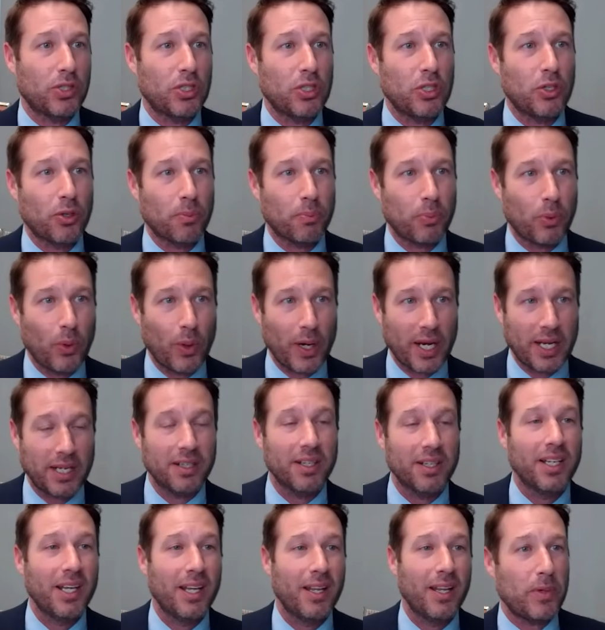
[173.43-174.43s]
To your point,
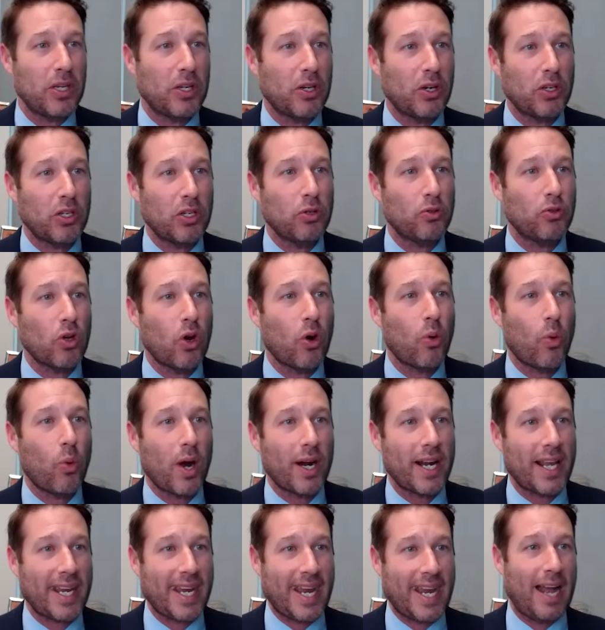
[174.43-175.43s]
you don't
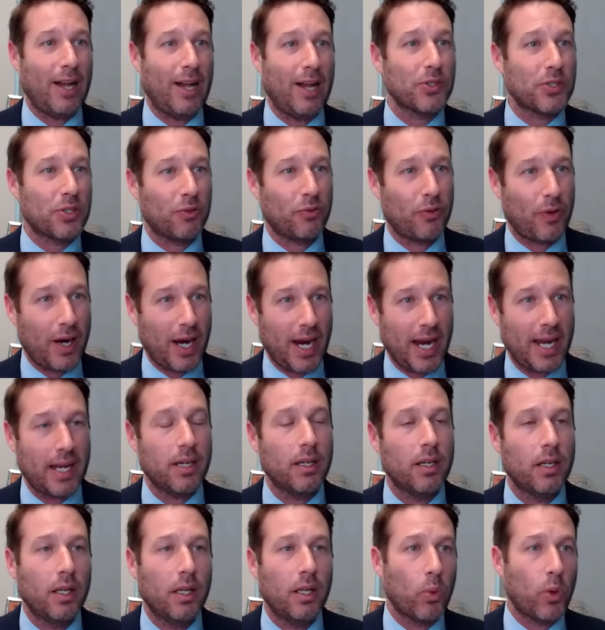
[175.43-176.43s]
want to calcify
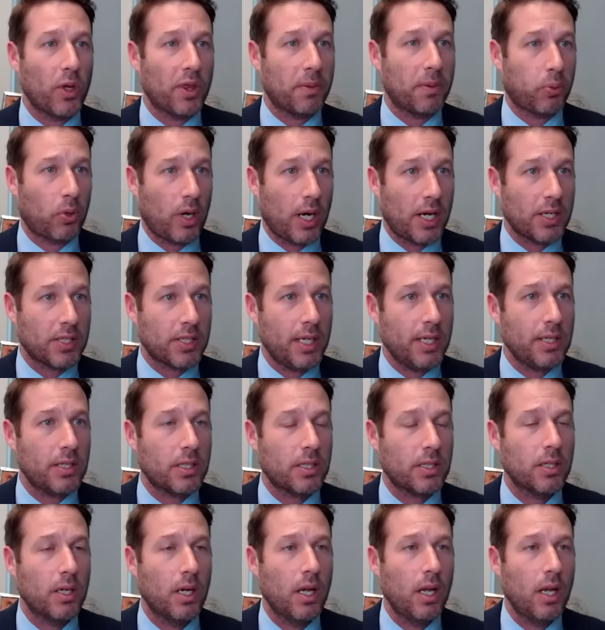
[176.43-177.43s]
with process.